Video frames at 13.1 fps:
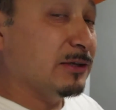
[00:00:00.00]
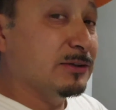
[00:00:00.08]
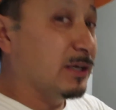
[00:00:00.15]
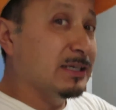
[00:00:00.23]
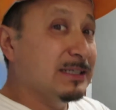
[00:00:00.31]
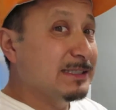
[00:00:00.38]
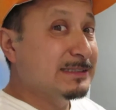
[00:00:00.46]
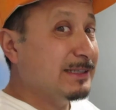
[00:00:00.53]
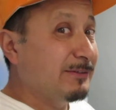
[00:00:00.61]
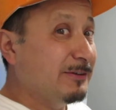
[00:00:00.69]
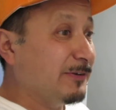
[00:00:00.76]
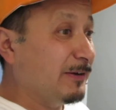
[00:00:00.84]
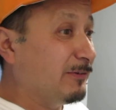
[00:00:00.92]
now none of the
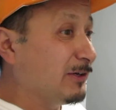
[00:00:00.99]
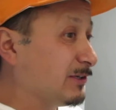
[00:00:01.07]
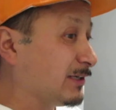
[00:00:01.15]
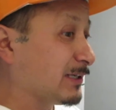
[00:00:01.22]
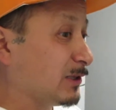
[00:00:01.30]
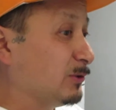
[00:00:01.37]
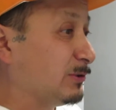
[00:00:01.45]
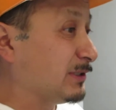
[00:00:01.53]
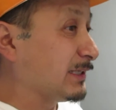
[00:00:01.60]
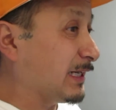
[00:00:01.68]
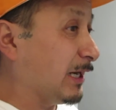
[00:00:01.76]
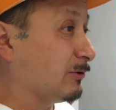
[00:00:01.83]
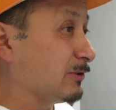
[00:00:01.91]
seventy-five hundred included
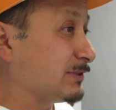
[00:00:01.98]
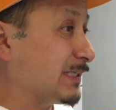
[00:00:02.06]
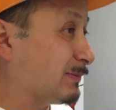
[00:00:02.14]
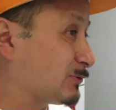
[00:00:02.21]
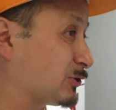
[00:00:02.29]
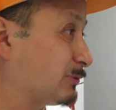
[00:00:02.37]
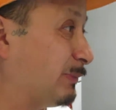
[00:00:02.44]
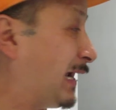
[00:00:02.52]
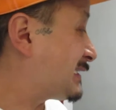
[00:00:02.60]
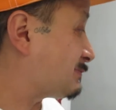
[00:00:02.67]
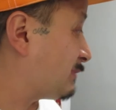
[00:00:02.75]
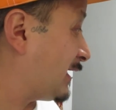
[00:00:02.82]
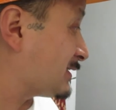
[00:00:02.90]
the countertops or the
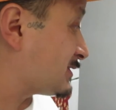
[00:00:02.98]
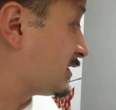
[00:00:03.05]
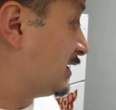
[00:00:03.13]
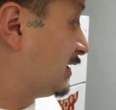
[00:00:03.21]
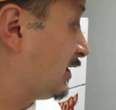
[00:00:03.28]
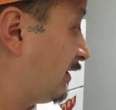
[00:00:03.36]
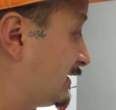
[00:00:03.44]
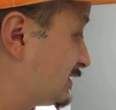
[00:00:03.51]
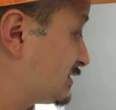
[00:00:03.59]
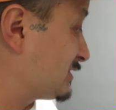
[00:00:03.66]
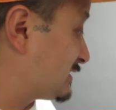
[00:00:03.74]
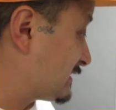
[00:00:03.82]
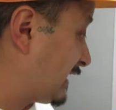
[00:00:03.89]
backsplash. All right,
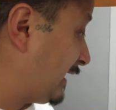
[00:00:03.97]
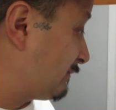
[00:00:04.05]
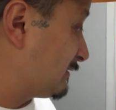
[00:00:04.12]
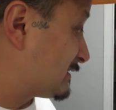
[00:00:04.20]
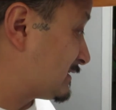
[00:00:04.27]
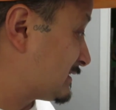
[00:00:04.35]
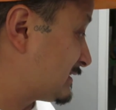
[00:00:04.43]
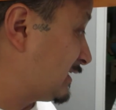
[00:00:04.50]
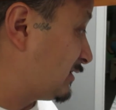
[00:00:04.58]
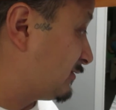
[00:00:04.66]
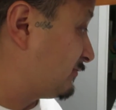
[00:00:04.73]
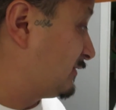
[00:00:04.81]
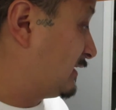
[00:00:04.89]
it's just the cabinets
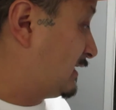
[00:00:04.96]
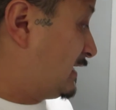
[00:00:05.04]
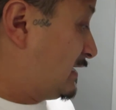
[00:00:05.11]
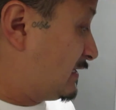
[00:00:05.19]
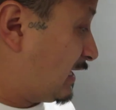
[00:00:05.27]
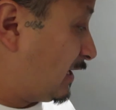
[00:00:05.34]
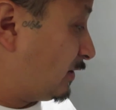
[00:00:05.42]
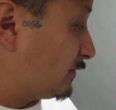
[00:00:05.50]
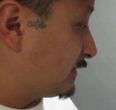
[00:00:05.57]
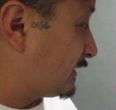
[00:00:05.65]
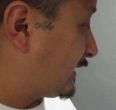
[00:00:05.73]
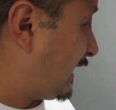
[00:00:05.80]
itself. Now the